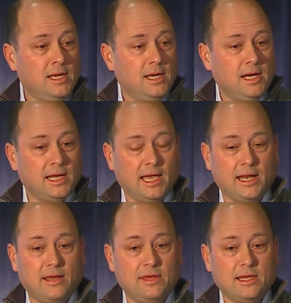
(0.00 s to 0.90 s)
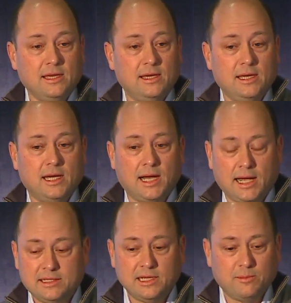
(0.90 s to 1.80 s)
Again, I think
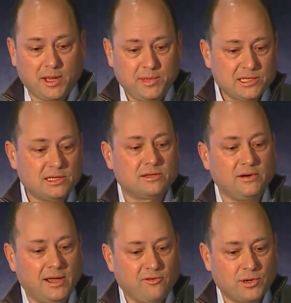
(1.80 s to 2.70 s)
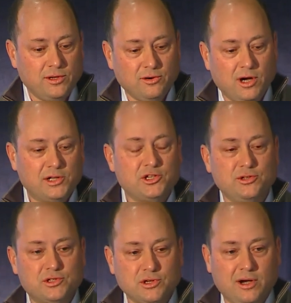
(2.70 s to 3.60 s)
I see in my business life where you launch
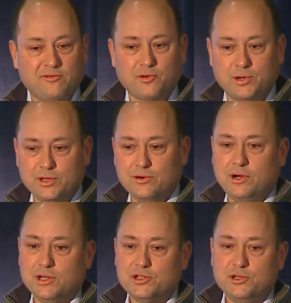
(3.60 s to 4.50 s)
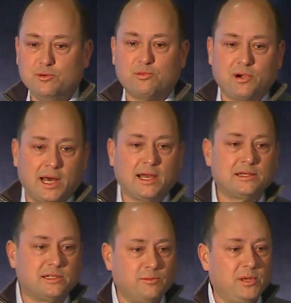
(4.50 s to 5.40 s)
new software, you launch new
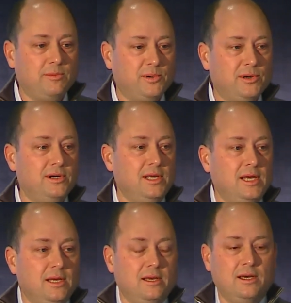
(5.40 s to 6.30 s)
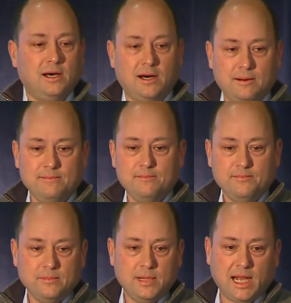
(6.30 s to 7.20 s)
products to people.
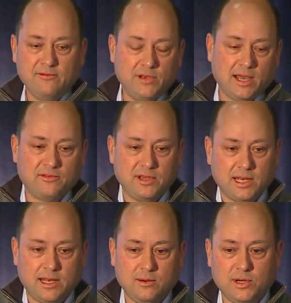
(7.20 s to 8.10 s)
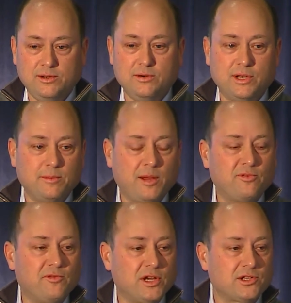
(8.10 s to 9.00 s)
I've not seen anyone do it in my
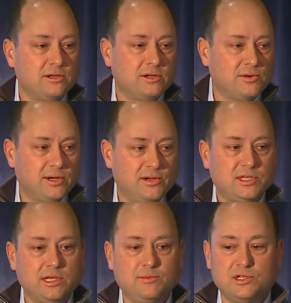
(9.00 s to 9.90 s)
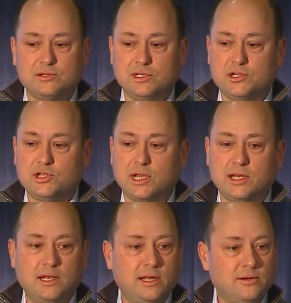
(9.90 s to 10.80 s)
professional career as seamlessly as
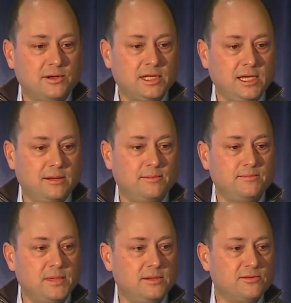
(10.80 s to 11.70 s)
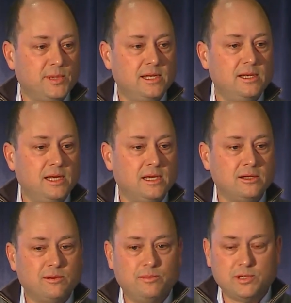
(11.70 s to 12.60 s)
Shannon and her team. It's been
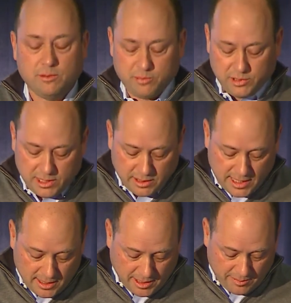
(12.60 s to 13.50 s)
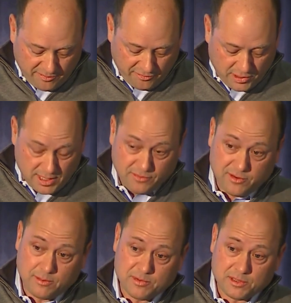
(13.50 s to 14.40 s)
completely hiccup-free, it
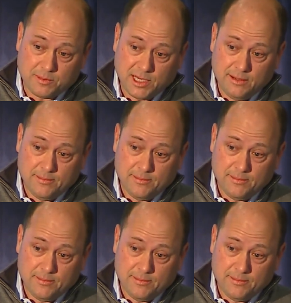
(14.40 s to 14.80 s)
seems to me.